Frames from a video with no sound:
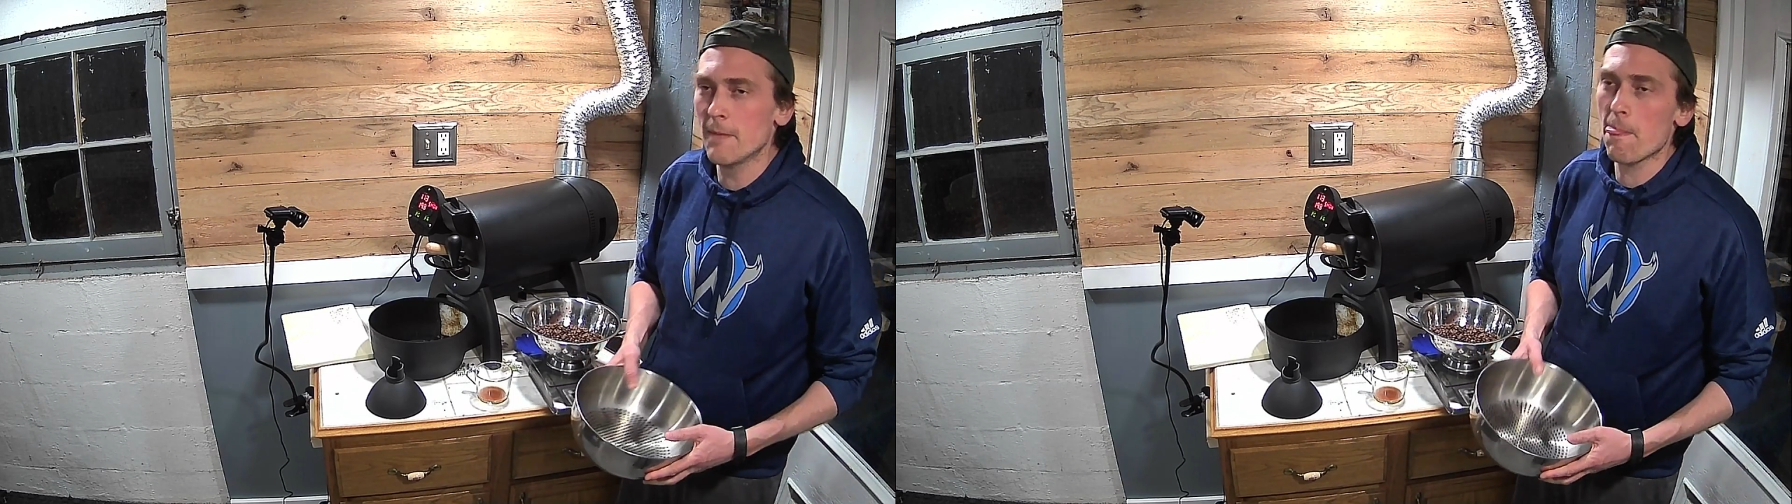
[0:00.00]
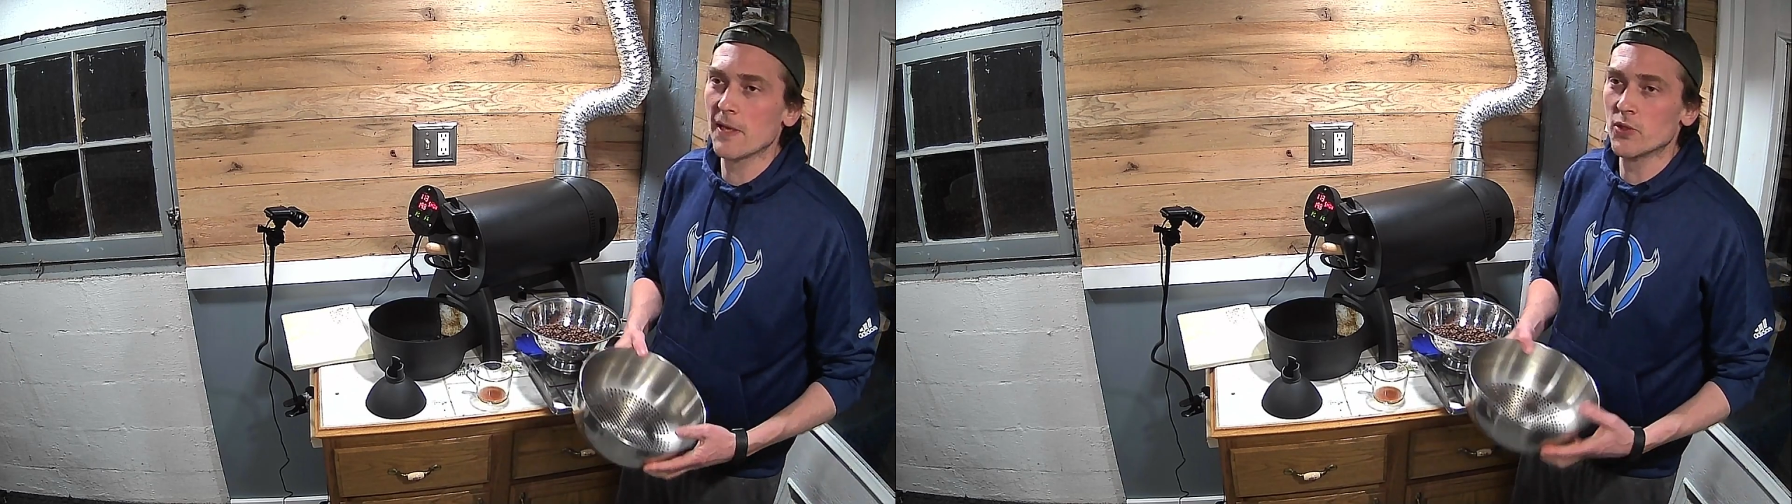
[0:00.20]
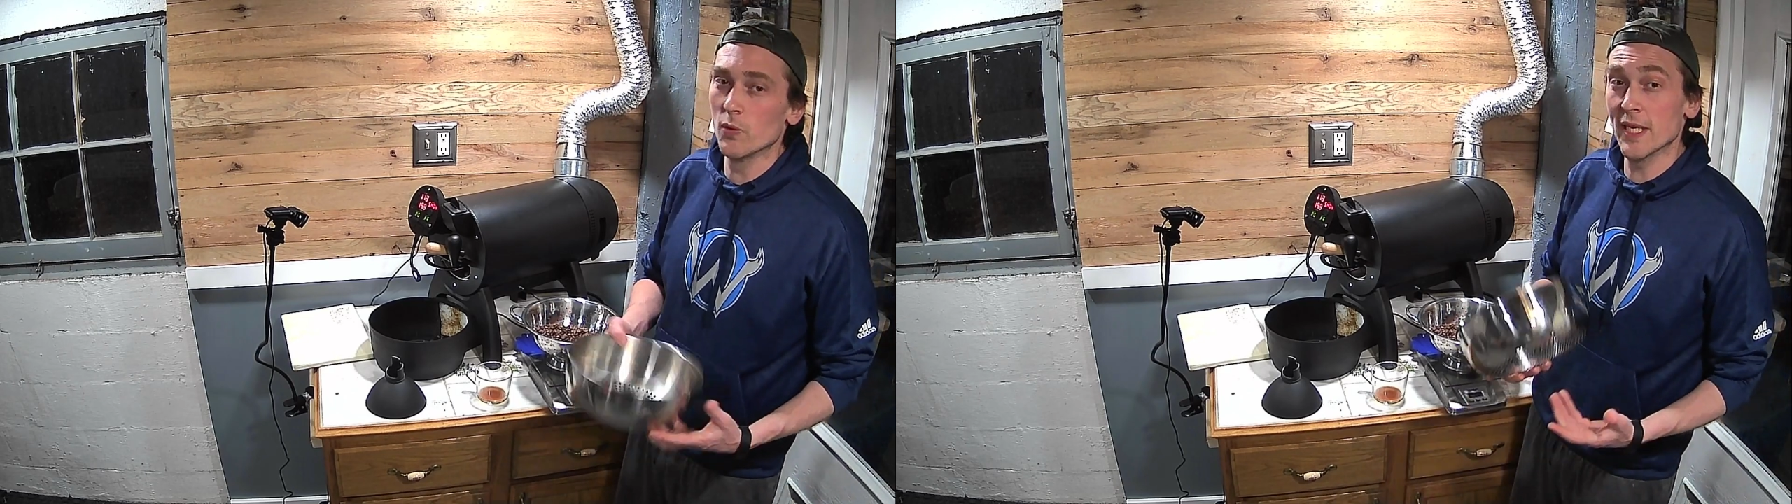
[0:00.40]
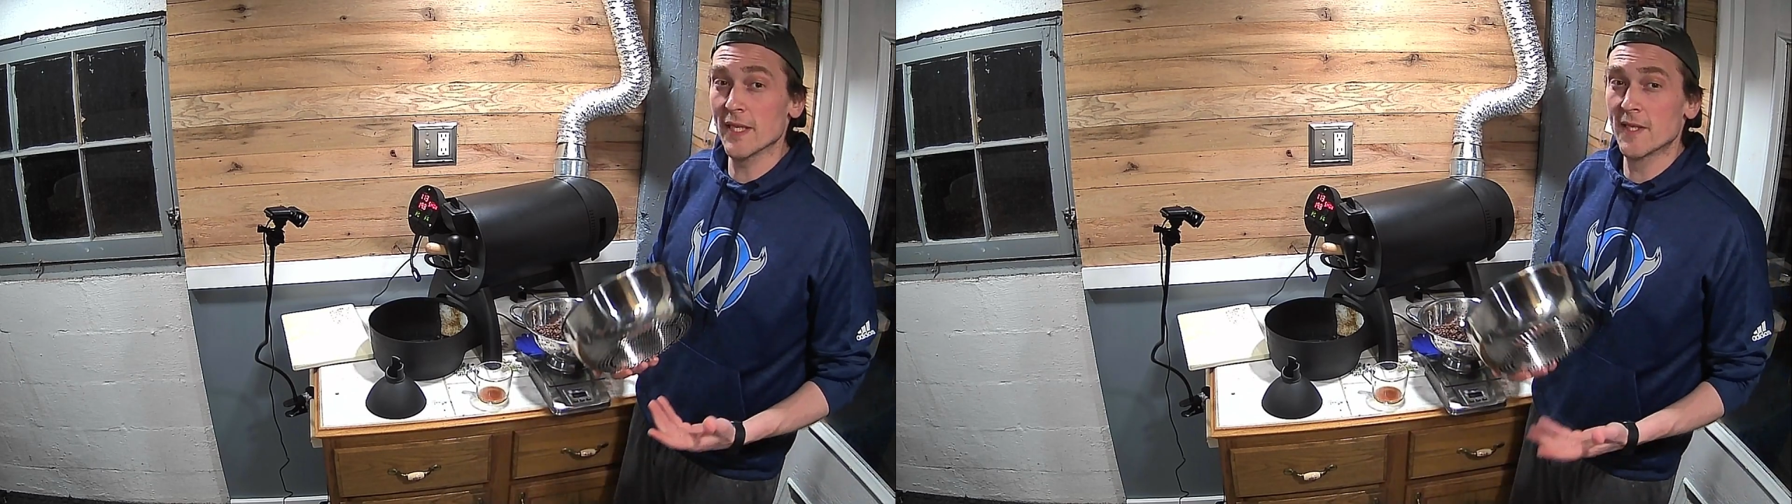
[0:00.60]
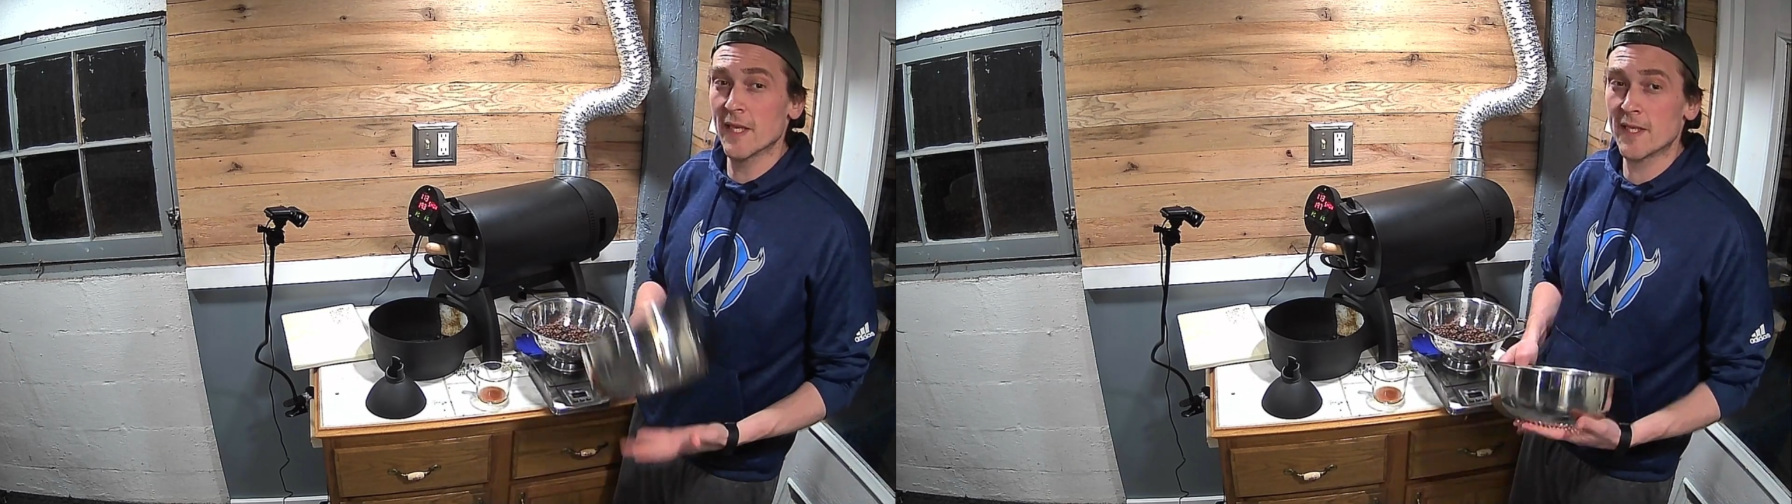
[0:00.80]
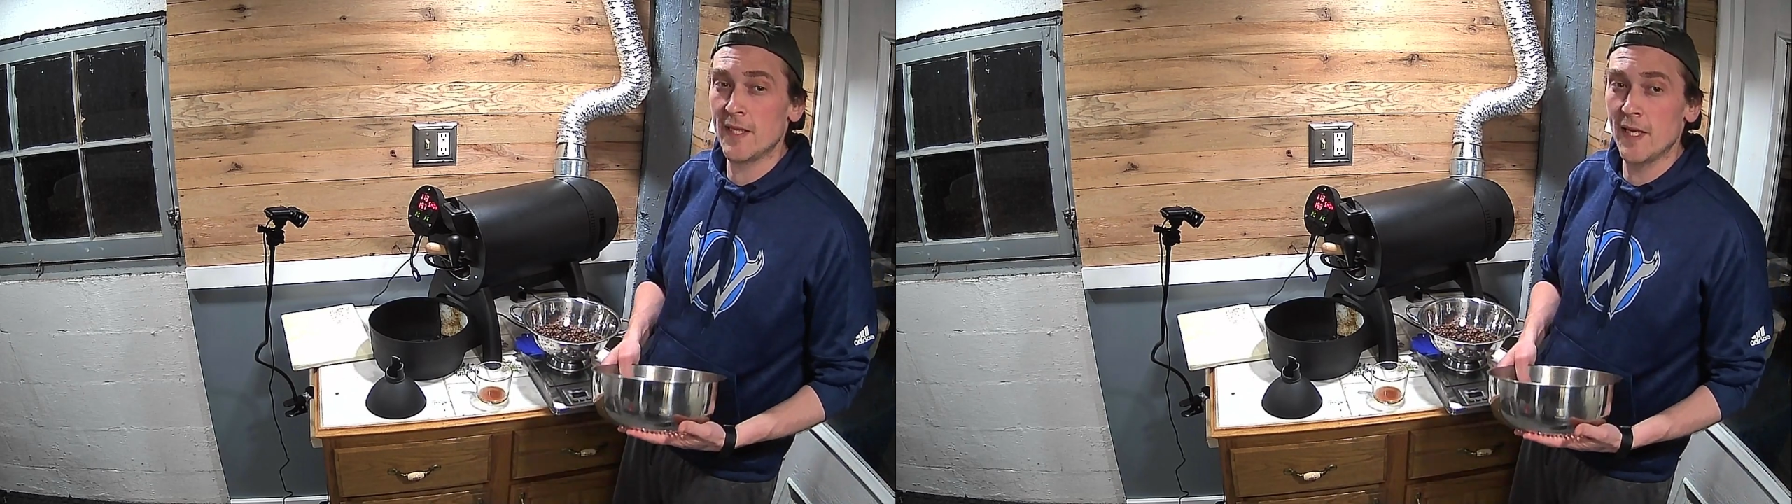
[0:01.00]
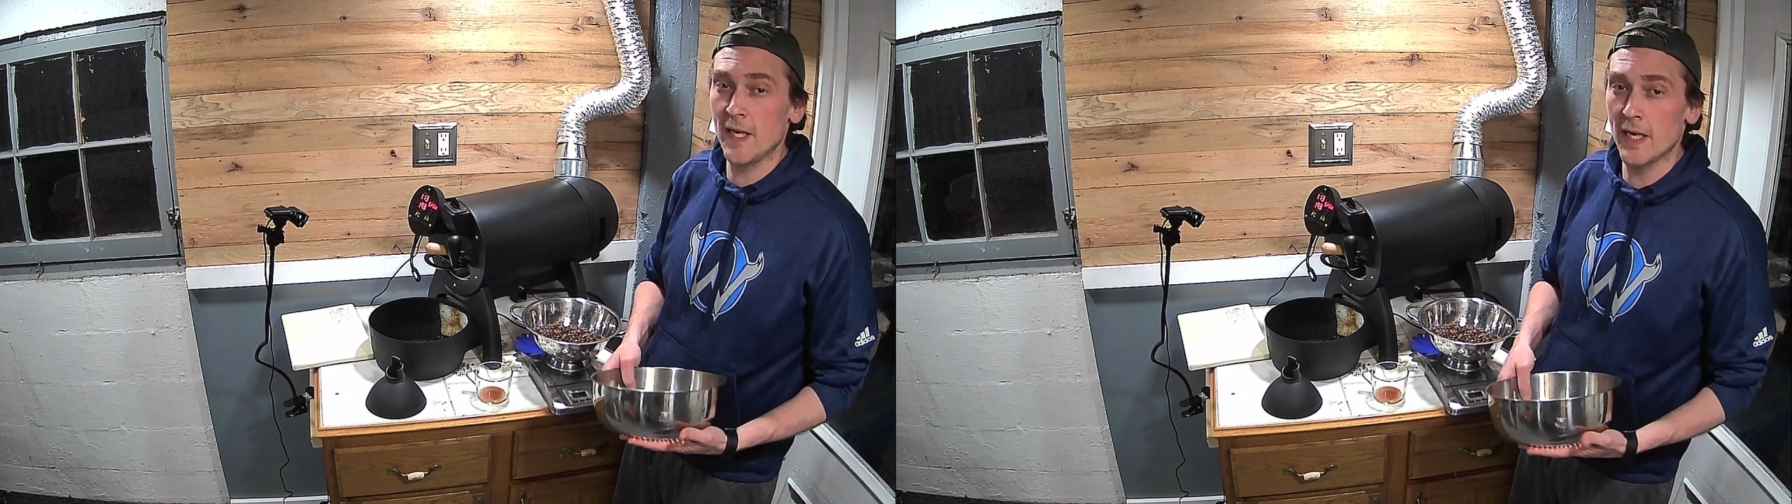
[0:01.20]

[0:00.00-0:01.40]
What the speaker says: So it was at 16.